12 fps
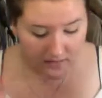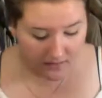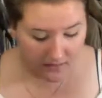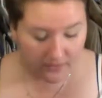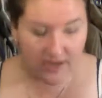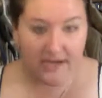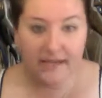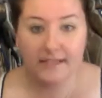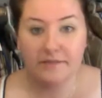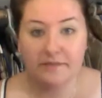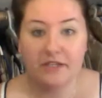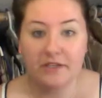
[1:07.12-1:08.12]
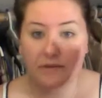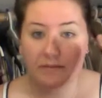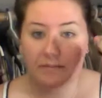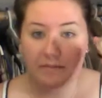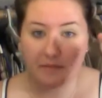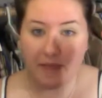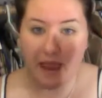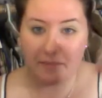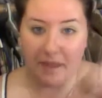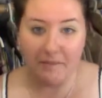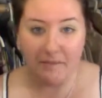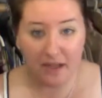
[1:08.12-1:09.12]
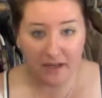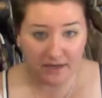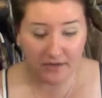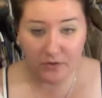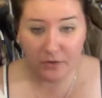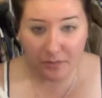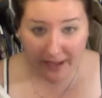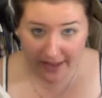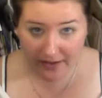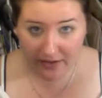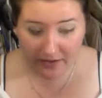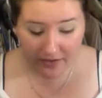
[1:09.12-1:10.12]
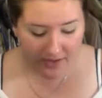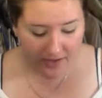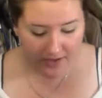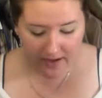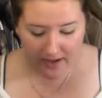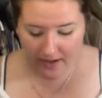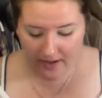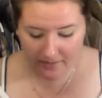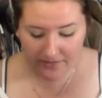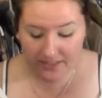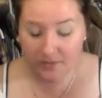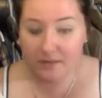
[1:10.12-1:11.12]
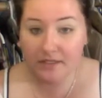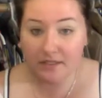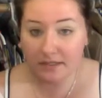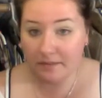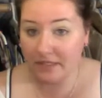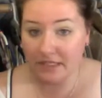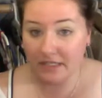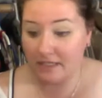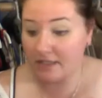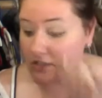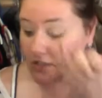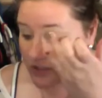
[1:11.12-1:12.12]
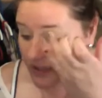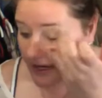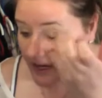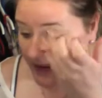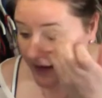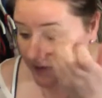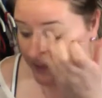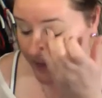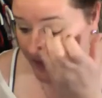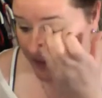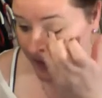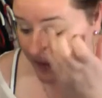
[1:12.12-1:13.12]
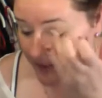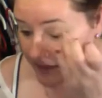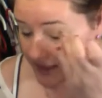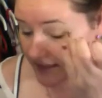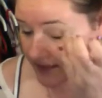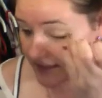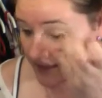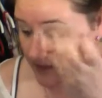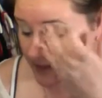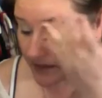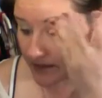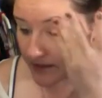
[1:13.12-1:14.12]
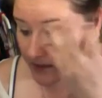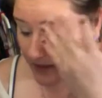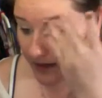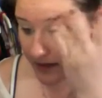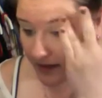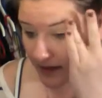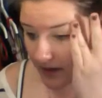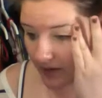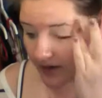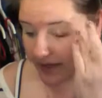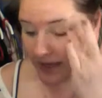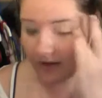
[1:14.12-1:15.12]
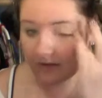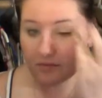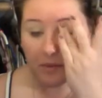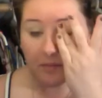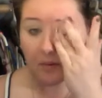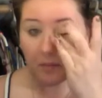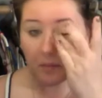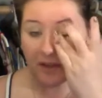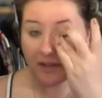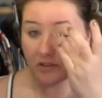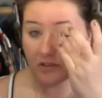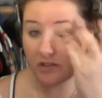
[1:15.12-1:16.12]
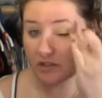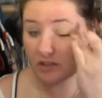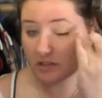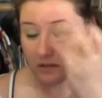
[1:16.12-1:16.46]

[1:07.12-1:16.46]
Alright, next I'm going to use the MAC Paint Pot in Nubile. This was a limited edition shade. I picked mine up at a CCO not too long ago. I can't remember which